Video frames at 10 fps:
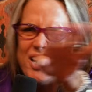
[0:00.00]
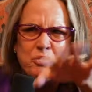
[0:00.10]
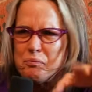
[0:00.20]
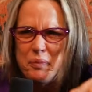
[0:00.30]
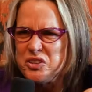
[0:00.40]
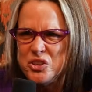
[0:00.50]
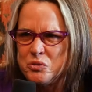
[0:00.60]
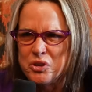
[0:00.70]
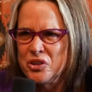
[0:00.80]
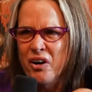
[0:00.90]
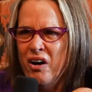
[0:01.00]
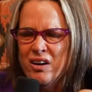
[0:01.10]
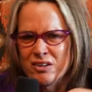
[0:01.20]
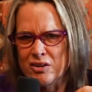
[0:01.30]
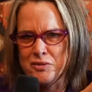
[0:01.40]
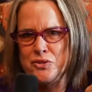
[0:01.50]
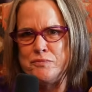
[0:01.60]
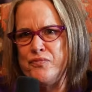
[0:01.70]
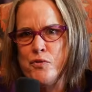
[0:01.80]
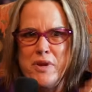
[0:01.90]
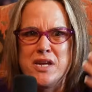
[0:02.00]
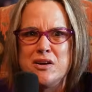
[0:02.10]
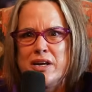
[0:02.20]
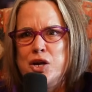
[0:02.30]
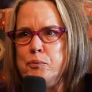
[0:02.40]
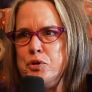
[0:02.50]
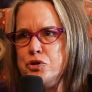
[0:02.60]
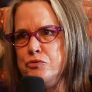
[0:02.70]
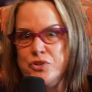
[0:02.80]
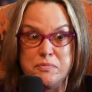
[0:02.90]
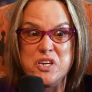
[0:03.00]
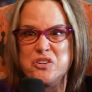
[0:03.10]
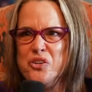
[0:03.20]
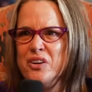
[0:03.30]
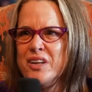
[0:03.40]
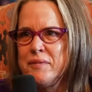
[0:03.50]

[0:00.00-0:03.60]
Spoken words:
I don't want to beat you when you're not, or for me not helping you to be good.